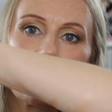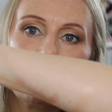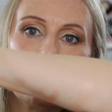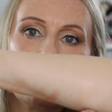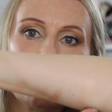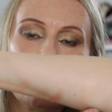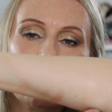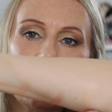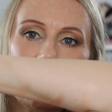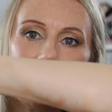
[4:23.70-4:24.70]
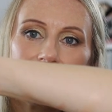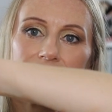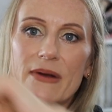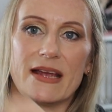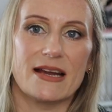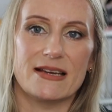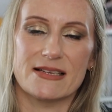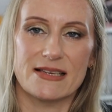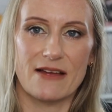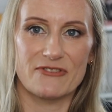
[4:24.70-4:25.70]
Very, very pretty. But again, it
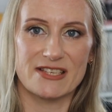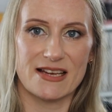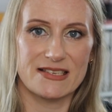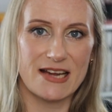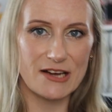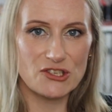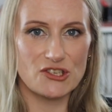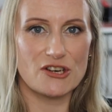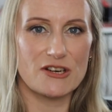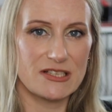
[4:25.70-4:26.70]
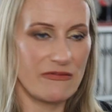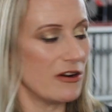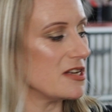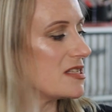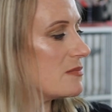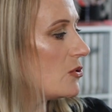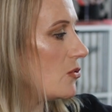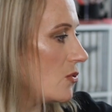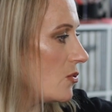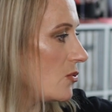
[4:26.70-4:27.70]
doesn't emphasize texture. It's very
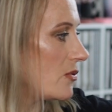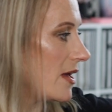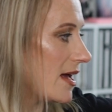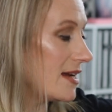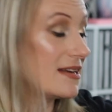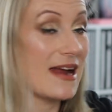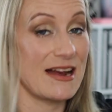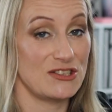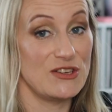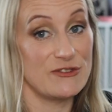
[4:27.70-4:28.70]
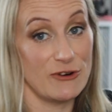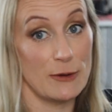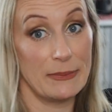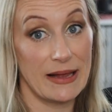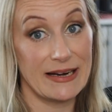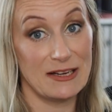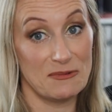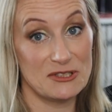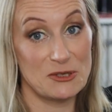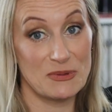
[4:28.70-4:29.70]
smooth, and it actually is very blinding
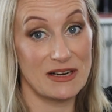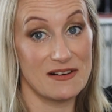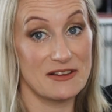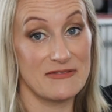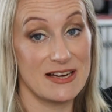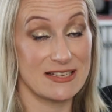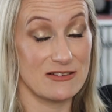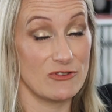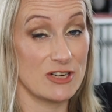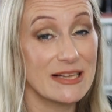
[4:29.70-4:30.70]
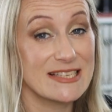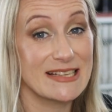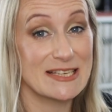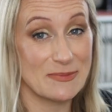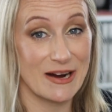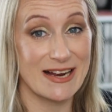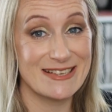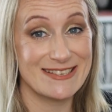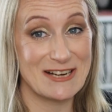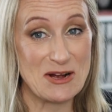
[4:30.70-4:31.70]
once you put it on the face. I was very pleasantly
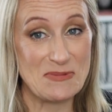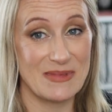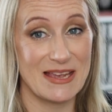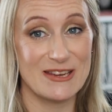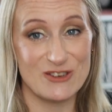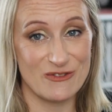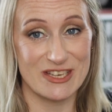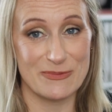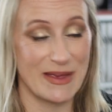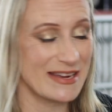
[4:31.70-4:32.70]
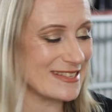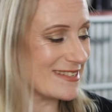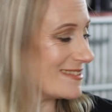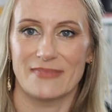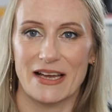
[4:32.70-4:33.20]
surprised. So thank you, Juvia's Place.